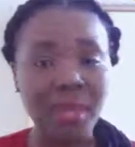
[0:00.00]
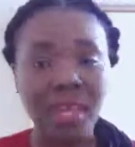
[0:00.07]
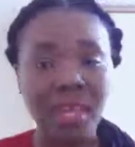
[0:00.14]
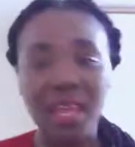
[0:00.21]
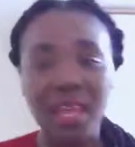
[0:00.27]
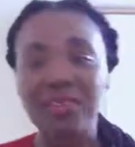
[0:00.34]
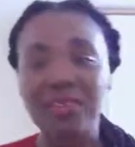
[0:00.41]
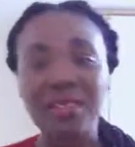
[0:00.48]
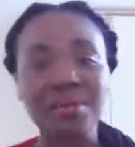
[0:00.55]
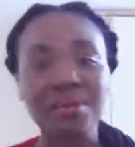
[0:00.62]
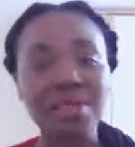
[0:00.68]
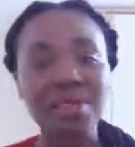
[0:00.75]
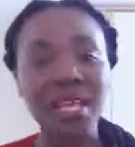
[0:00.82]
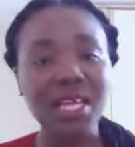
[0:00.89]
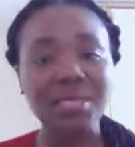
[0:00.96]
If something
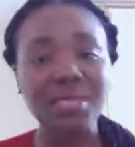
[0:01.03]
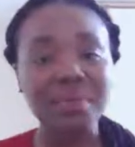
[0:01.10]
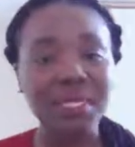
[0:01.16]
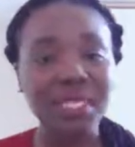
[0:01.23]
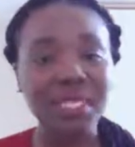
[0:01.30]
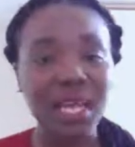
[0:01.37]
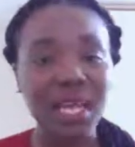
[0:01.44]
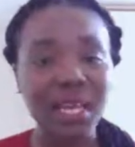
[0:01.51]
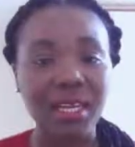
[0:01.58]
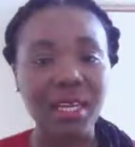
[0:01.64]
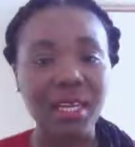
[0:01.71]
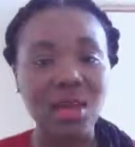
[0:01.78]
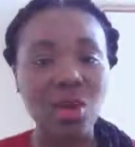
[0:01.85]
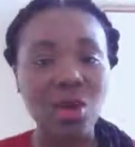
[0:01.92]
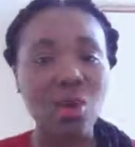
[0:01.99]
has been done,
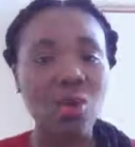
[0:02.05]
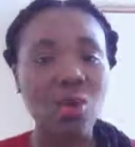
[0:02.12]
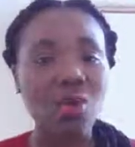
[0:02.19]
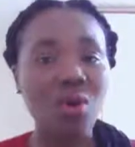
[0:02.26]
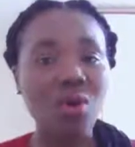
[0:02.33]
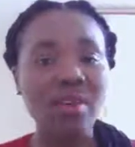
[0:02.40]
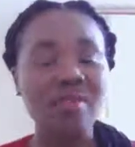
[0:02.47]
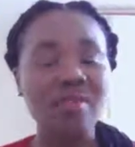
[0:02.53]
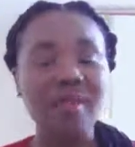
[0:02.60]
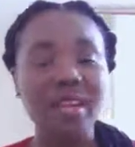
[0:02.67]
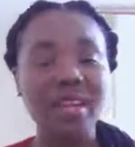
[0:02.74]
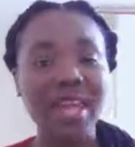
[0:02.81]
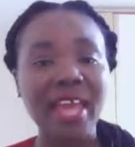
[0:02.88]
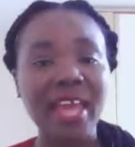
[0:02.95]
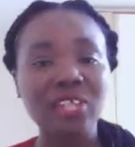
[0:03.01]
or if an
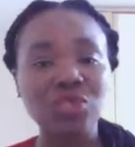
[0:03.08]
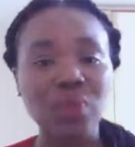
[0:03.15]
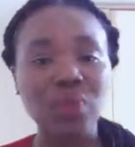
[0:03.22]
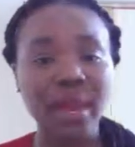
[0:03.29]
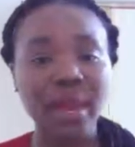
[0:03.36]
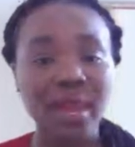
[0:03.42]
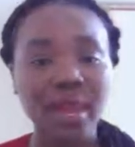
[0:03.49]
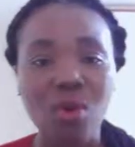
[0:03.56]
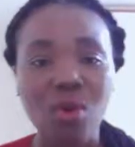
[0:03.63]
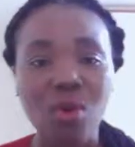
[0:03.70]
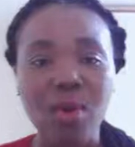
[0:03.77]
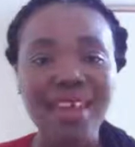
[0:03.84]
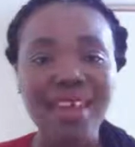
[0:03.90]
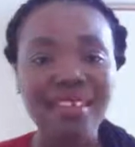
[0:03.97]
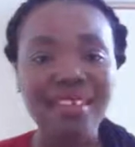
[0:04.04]
x-ray or
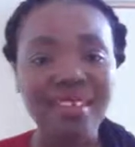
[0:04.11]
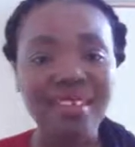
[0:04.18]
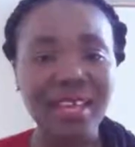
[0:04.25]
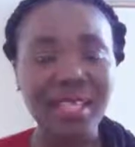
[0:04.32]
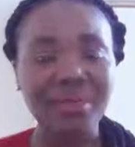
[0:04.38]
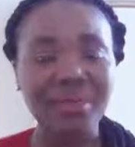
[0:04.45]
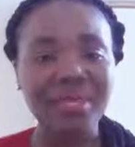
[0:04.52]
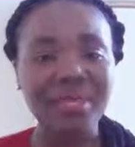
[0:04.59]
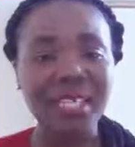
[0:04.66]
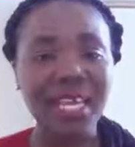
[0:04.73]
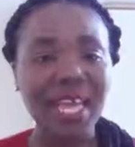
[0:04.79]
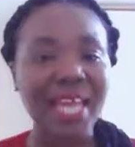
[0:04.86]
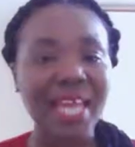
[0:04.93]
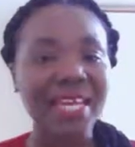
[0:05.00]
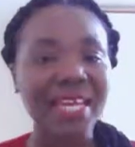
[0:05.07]
anything has been done
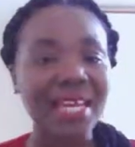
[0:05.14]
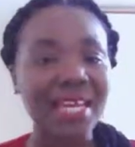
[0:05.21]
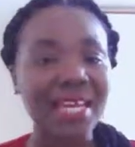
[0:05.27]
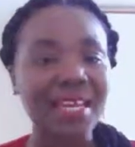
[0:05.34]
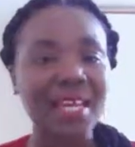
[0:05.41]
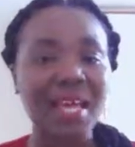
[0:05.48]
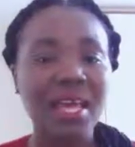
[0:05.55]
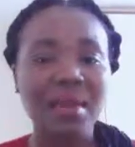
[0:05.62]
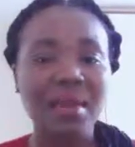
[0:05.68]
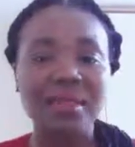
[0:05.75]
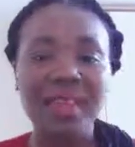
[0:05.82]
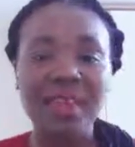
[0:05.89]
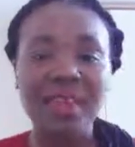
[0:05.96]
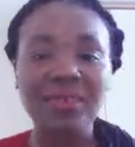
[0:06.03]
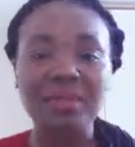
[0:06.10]
and then there
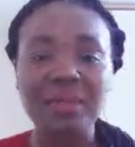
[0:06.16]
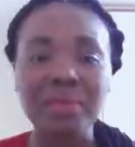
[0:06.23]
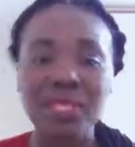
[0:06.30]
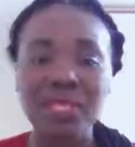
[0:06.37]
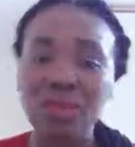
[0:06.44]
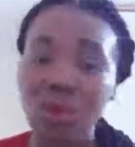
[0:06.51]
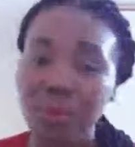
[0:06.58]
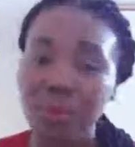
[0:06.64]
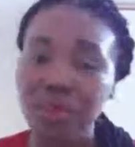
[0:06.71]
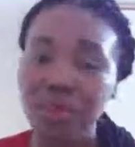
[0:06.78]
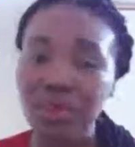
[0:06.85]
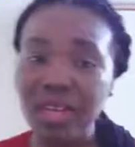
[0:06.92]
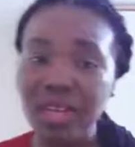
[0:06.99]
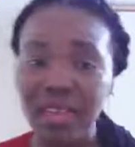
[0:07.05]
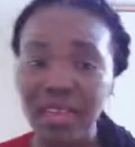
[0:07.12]
is
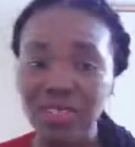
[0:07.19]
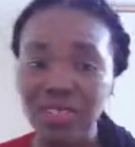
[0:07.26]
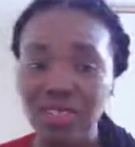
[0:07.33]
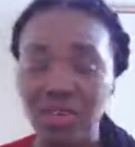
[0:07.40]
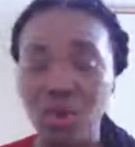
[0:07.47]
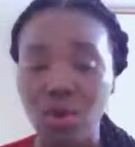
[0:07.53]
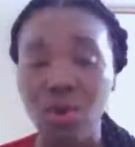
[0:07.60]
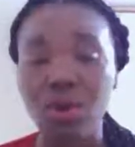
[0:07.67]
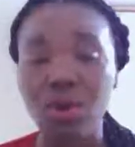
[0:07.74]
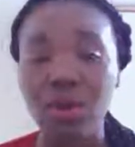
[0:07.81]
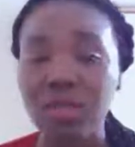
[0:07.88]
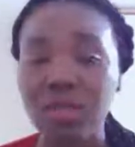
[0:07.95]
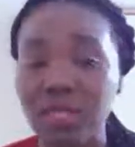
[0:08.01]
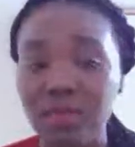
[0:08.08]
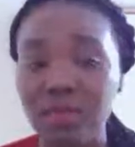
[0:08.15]
miscommunication or lost
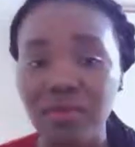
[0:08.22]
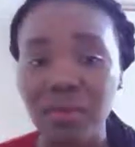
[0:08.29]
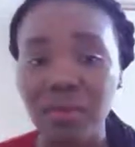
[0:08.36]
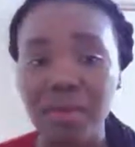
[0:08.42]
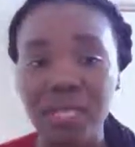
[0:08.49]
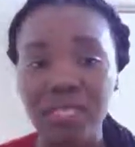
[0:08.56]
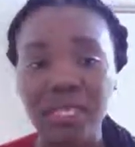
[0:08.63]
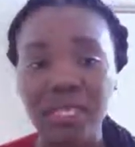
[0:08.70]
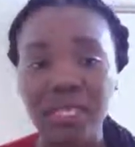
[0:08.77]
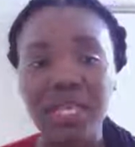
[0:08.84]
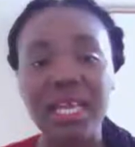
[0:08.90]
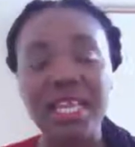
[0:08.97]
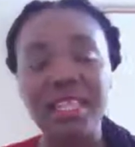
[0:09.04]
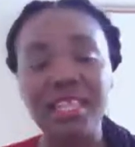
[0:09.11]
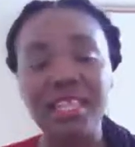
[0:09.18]
information,
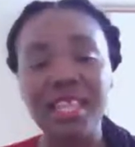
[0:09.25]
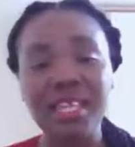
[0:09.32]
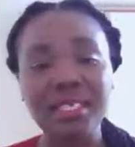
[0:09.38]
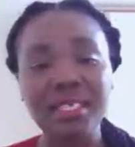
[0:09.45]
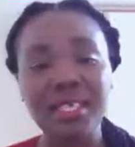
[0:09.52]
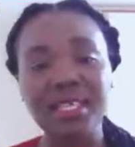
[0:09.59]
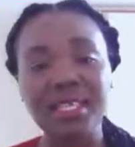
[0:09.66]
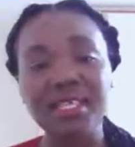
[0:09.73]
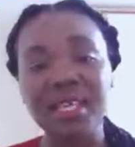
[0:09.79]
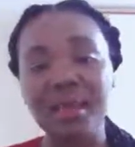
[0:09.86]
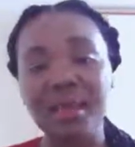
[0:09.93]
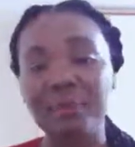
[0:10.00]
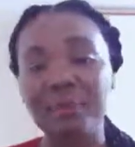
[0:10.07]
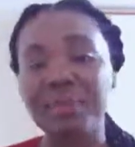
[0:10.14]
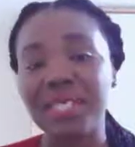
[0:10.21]
these things can
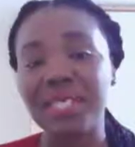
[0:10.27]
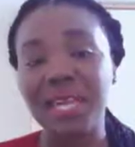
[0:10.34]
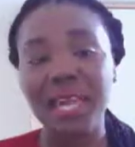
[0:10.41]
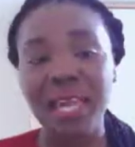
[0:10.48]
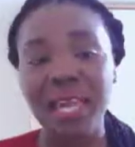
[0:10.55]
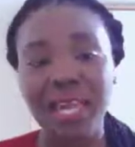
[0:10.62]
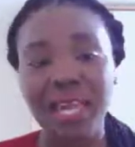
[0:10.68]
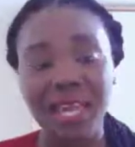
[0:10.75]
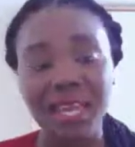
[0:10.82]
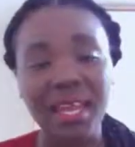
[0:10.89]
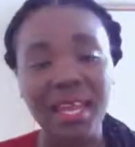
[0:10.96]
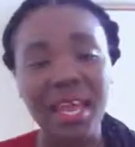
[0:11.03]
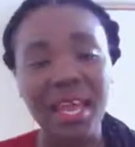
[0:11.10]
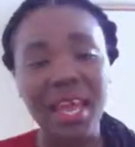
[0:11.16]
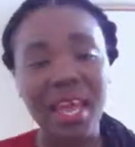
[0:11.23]
be done again,
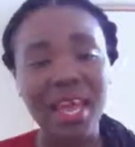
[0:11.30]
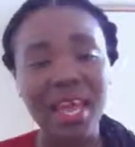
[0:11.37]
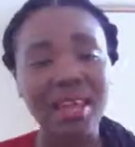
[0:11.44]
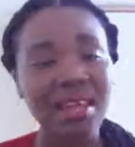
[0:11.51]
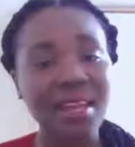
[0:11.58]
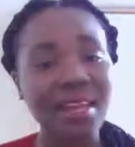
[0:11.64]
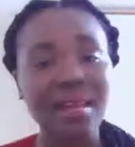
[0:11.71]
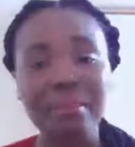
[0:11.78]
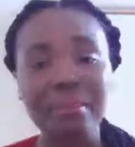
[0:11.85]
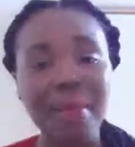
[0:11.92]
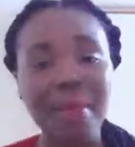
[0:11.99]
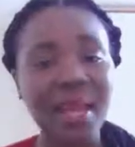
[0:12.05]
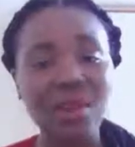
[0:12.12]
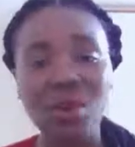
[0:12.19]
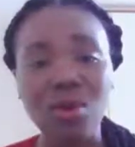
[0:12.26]
and it might
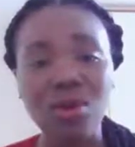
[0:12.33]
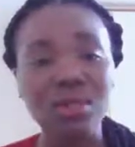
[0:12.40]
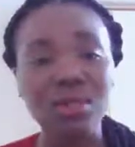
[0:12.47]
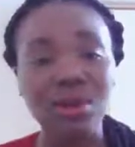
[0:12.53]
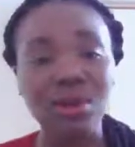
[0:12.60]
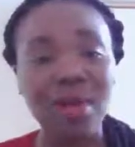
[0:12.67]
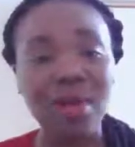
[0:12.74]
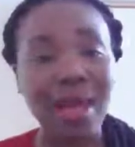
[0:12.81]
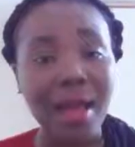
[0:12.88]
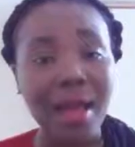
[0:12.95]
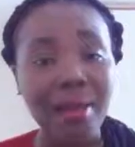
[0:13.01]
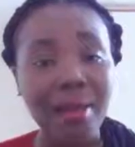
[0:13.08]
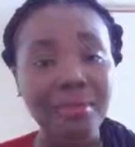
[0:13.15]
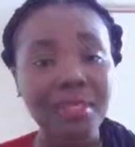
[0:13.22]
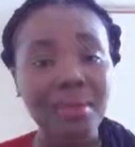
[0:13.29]
cause harm
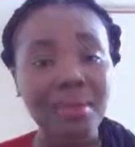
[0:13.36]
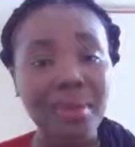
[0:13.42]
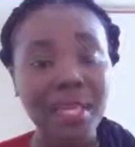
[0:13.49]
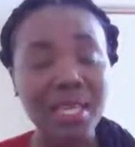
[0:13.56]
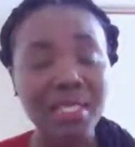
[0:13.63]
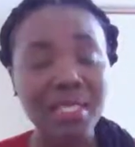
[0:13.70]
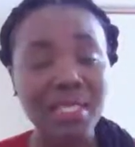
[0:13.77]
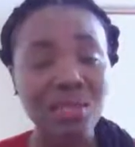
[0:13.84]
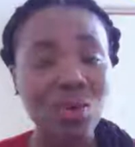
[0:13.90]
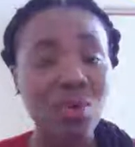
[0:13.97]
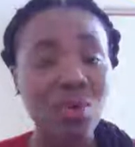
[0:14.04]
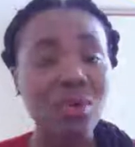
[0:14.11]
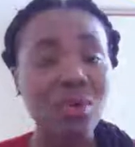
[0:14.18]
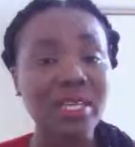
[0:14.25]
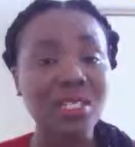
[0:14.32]
to the patient or
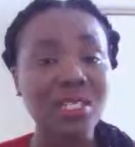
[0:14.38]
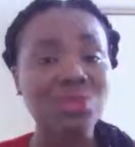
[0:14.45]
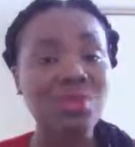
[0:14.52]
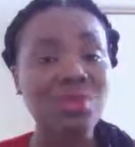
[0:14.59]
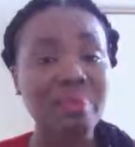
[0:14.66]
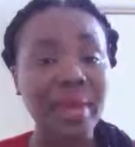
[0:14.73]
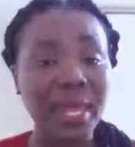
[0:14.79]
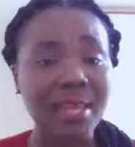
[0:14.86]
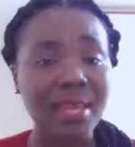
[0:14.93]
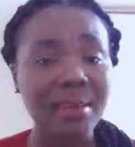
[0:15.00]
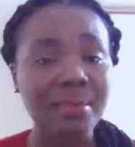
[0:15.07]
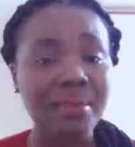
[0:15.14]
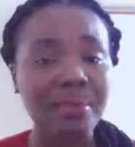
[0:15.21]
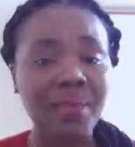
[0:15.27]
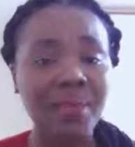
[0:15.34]
unnecessary pain
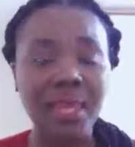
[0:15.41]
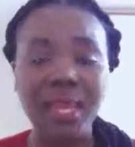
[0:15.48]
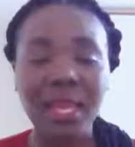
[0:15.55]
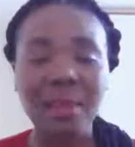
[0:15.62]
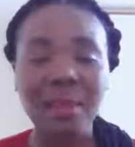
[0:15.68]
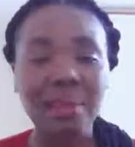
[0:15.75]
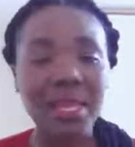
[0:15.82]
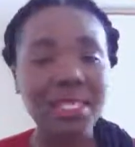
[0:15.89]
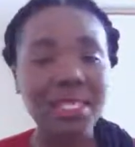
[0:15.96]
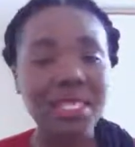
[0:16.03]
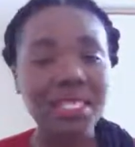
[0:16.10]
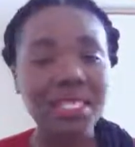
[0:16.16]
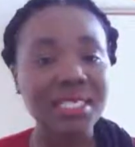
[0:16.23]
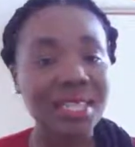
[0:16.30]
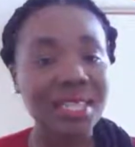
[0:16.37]
that the patient
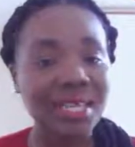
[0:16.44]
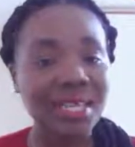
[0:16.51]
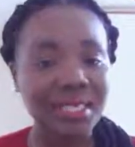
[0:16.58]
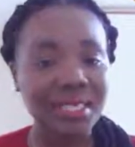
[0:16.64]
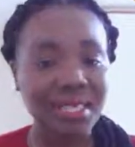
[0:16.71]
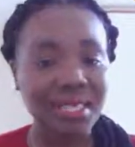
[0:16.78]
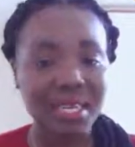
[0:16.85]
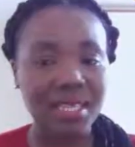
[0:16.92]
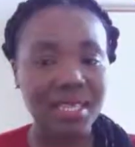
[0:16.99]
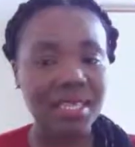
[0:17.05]
doesn't need.